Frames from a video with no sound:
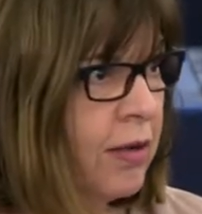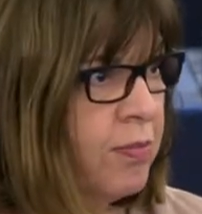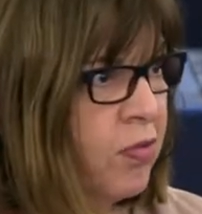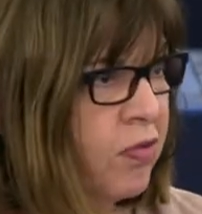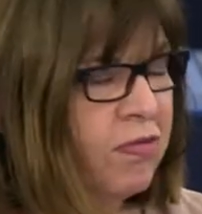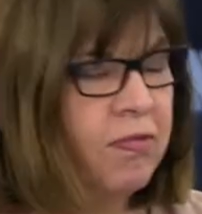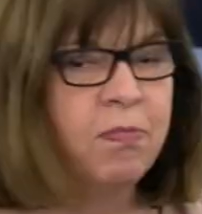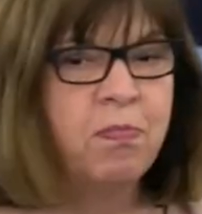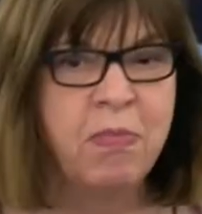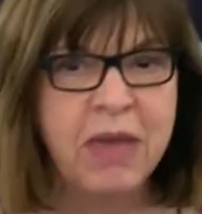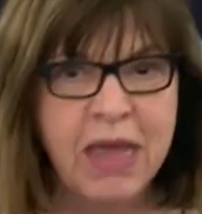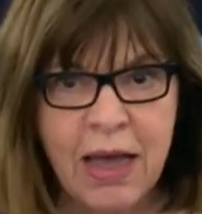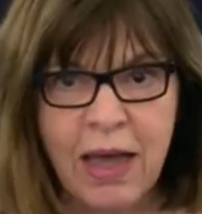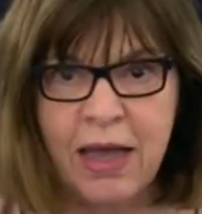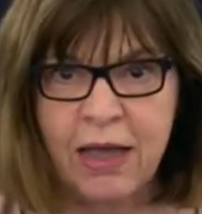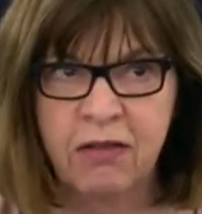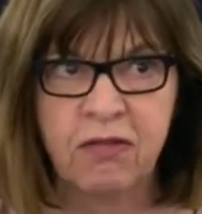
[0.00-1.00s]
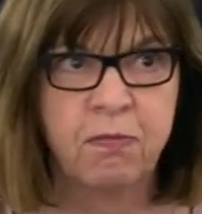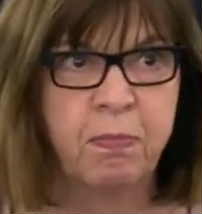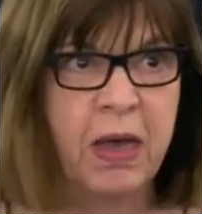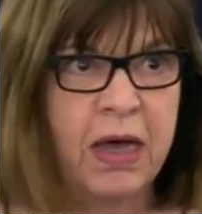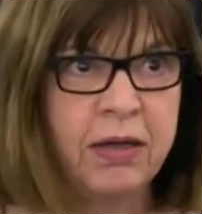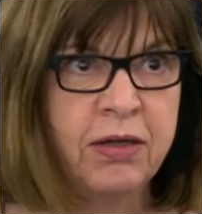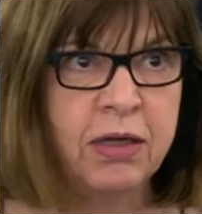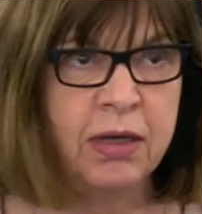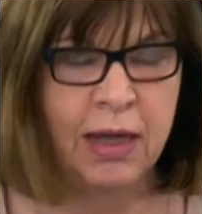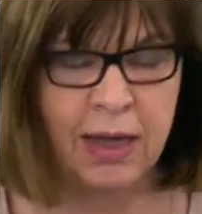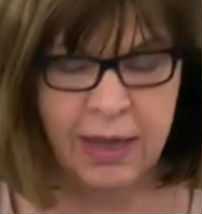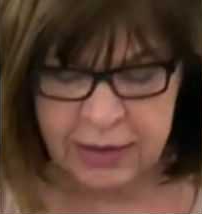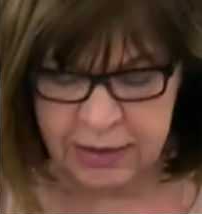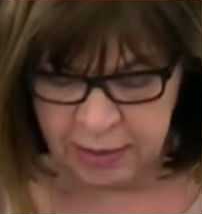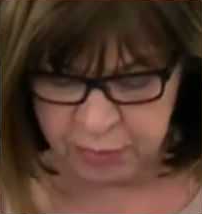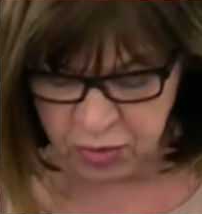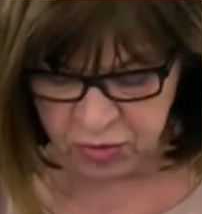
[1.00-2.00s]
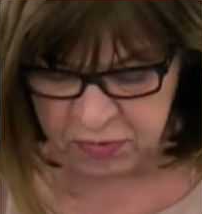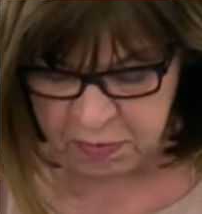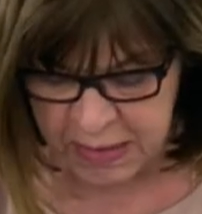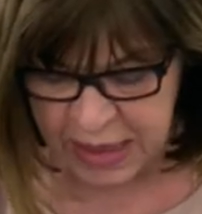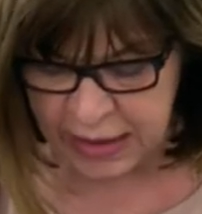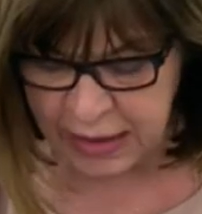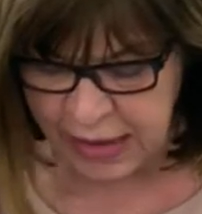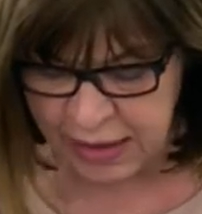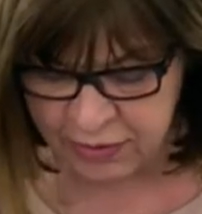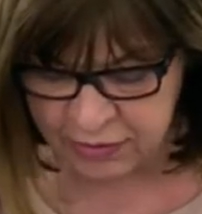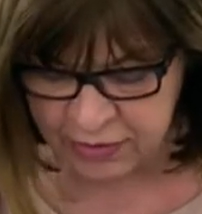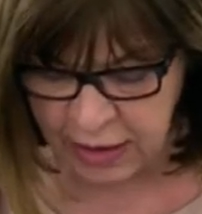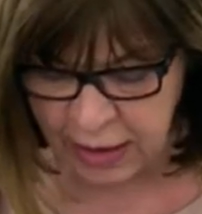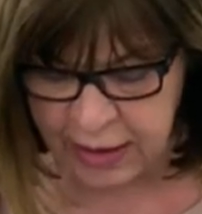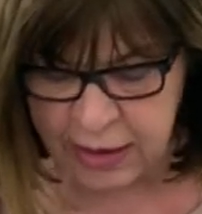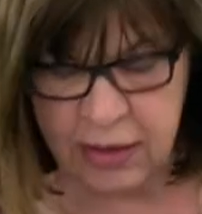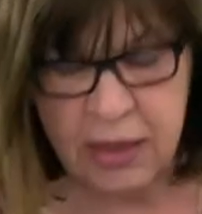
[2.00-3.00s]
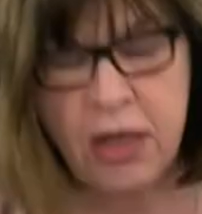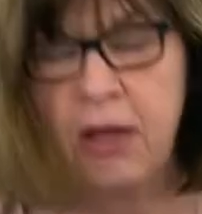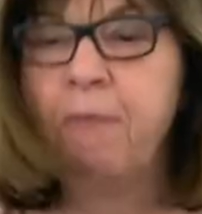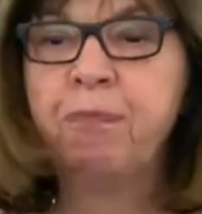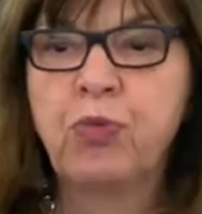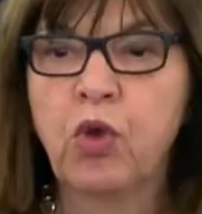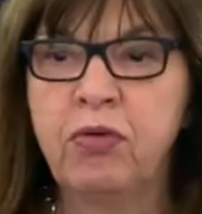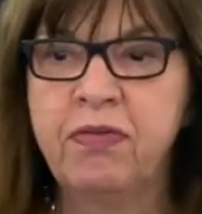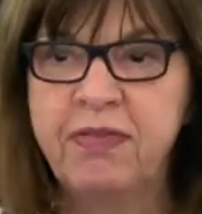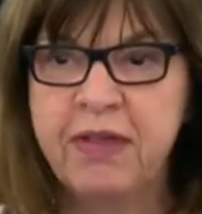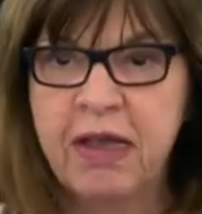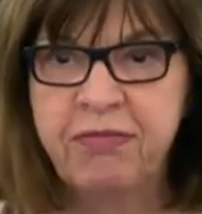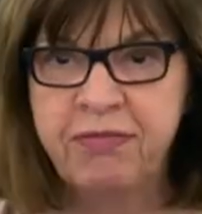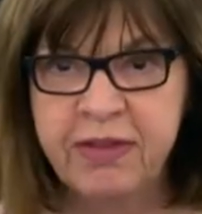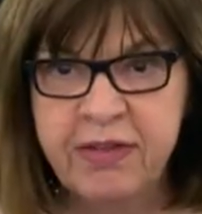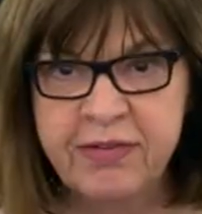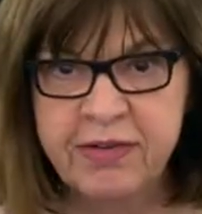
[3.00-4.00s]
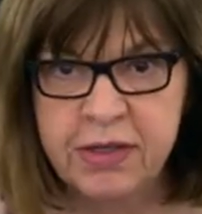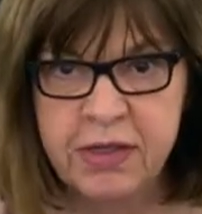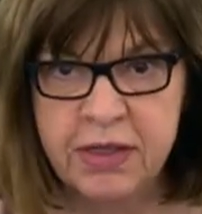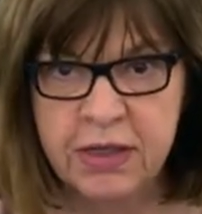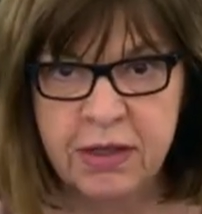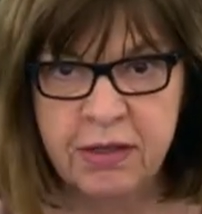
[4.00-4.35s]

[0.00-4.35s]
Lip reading: I think we need to strengthen that field of our activity substantially.